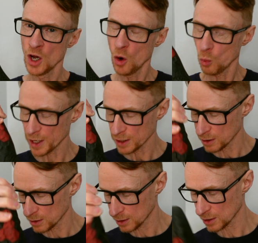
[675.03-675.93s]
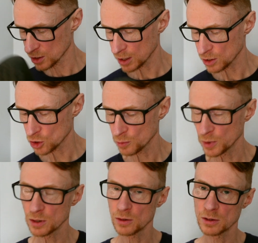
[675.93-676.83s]
When you consider some of
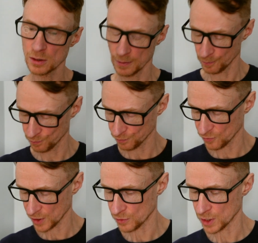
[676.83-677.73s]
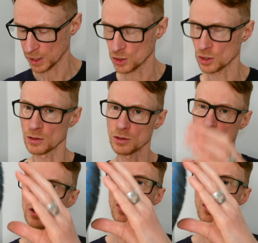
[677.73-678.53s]
the other variations